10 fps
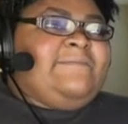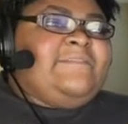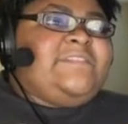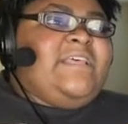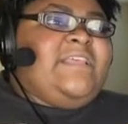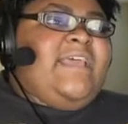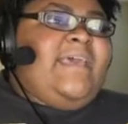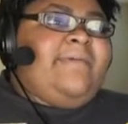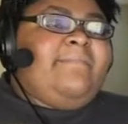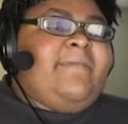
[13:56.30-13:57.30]
So
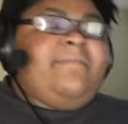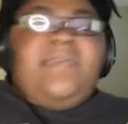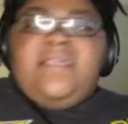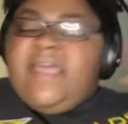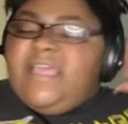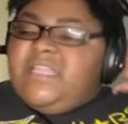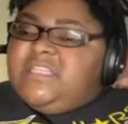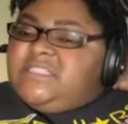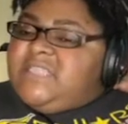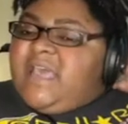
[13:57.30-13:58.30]
that may be like a
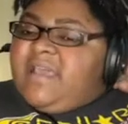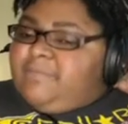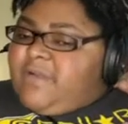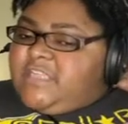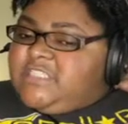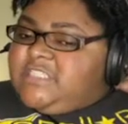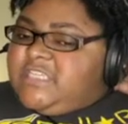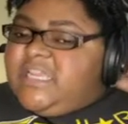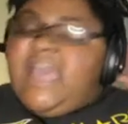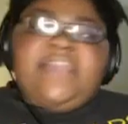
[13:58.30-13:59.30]
little side
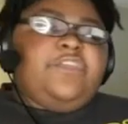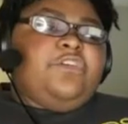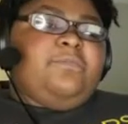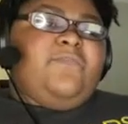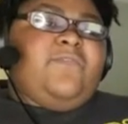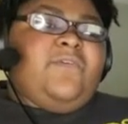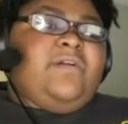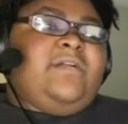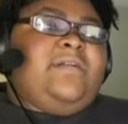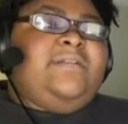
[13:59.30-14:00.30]
project I do
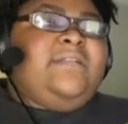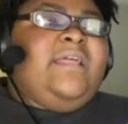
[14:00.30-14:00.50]
before.